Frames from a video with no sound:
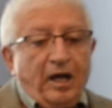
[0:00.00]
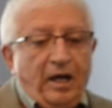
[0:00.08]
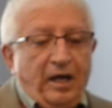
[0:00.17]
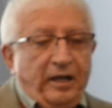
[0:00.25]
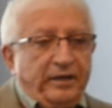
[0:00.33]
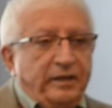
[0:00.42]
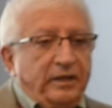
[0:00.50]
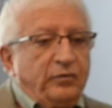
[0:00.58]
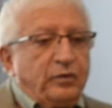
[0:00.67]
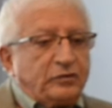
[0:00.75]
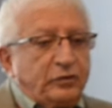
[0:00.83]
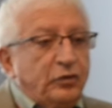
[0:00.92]
And
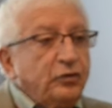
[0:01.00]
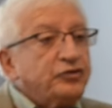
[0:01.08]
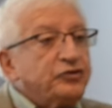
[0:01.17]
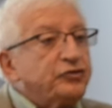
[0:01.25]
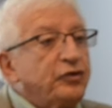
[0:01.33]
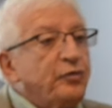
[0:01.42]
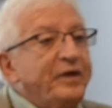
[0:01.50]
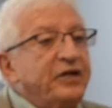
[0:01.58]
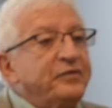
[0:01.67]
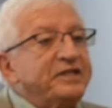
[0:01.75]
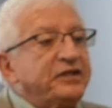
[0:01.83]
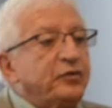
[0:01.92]
it was loose, so
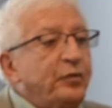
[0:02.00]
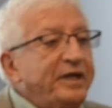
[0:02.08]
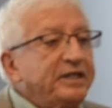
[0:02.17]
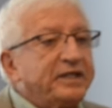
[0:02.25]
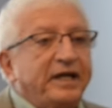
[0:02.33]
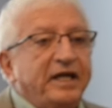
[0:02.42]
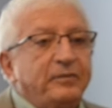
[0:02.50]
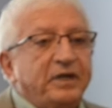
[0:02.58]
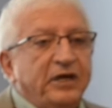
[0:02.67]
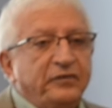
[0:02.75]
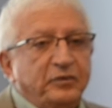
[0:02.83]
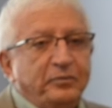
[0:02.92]
whenever the wind
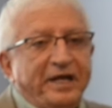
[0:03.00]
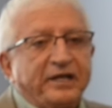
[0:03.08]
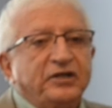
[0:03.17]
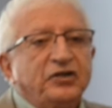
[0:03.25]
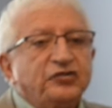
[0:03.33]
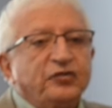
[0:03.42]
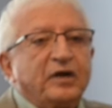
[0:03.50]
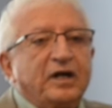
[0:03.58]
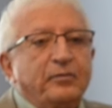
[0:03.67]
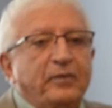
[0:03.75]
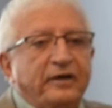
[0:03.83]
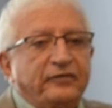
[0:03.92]
came, it would make each one
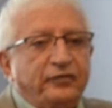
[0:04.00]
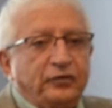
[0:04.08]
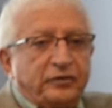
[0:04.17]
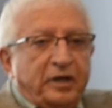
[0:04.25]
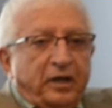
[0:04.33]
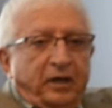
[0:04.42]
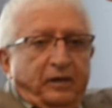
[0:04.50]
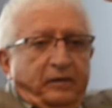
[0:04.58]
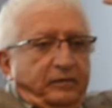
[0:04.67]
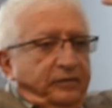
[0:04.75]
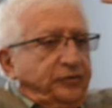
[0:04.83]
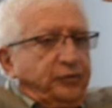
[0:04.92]
of my foot
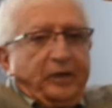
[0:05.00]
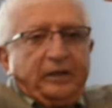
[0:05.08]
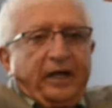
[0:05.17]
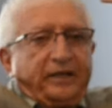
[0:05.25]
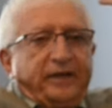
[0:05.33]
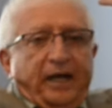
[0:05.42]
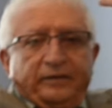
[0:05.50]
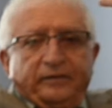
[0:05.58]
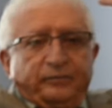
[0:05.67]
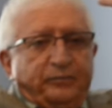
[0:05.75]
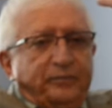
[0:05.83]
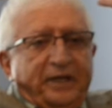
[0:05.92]
swell like that,
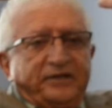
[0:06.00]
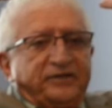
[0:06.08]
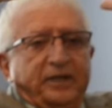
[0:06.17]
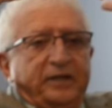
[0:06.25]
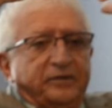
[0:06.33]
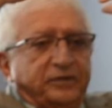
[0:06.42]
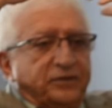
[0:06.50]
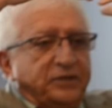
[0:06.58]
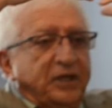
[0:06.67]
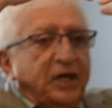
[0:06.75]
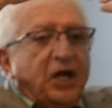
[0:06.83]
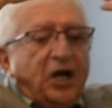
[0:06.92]
big cylinders.
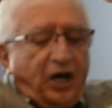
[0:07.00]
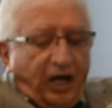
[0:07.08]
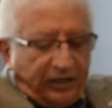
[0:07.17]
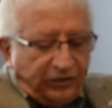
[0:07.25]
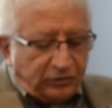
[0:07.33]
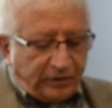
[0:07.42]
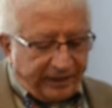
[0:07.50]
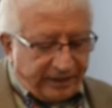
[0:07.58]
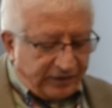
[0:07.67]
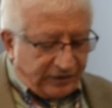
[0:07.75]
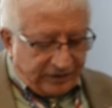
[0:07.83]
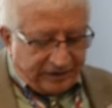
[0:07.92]
I looked like
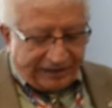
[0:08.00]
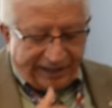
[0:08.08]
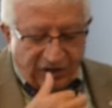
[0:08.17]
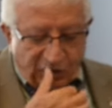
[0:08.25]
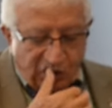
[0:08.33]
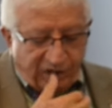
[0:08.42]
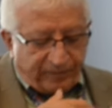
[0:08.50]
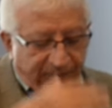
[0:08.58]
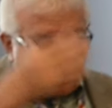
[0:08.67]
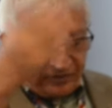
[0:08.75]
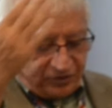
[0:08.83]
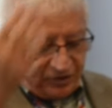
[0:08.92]
a clown
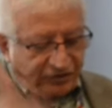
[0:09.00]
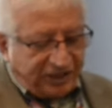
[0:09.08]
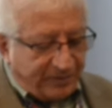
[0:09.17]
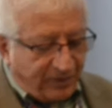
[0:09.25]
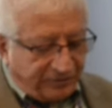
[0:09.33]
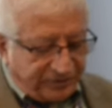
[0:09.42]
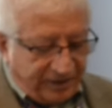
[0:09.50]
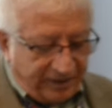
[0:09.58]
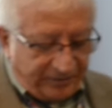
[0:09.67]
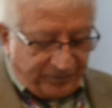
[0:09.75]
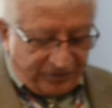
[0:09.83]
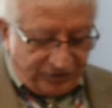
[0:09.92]
just came off
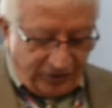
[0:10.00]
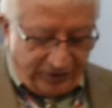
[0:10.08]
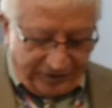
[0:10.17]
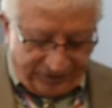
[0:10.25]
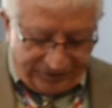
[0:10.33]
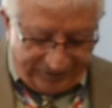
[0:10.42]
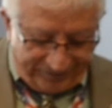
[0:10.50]
the circus.